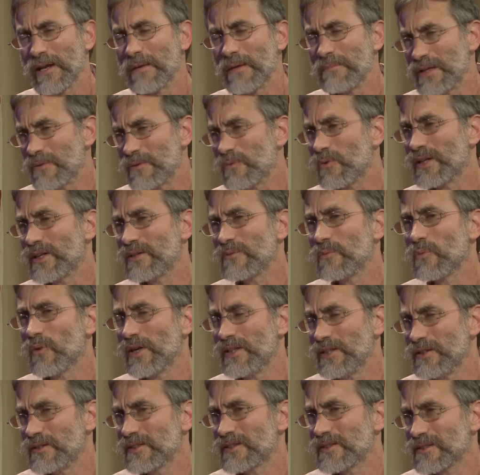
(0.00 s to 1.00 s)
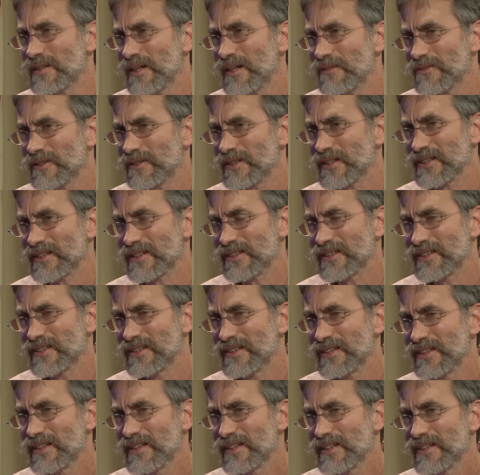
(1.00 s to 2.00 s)
But I mean, when you discovered it,
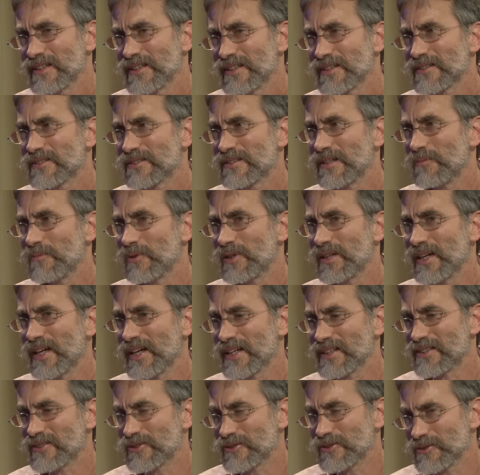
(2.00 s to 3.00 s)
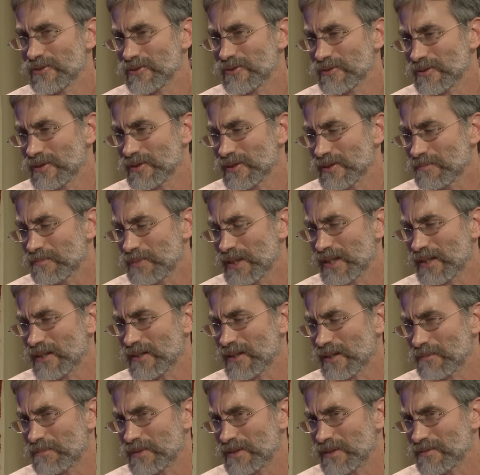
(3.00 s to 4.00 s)
someone had to pick
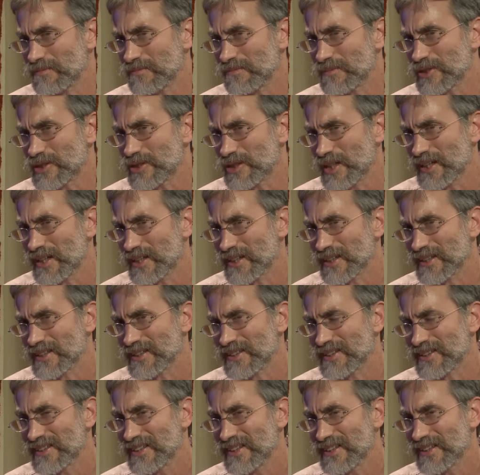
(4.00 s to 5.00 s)
it up and shake it.